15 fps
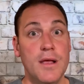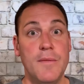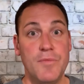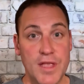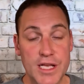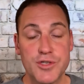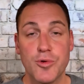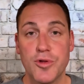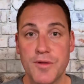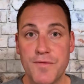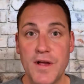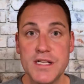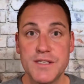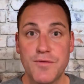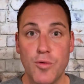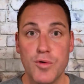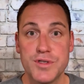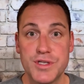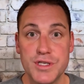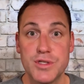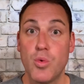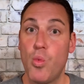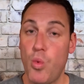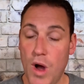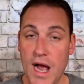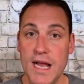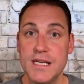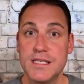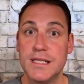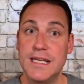The Israel Defense Forces
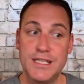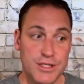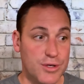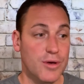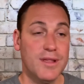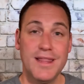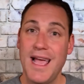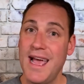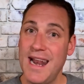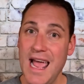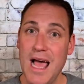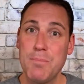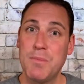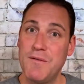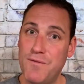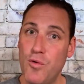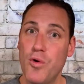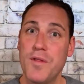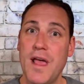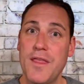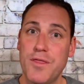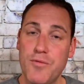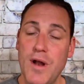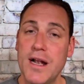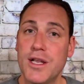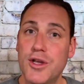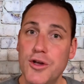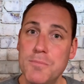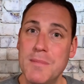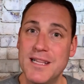wisely took that out before that threat
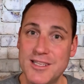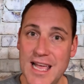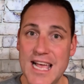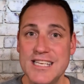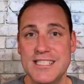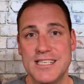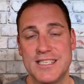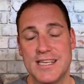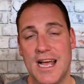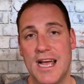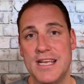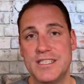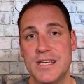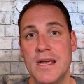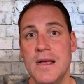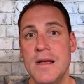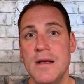could metastasize.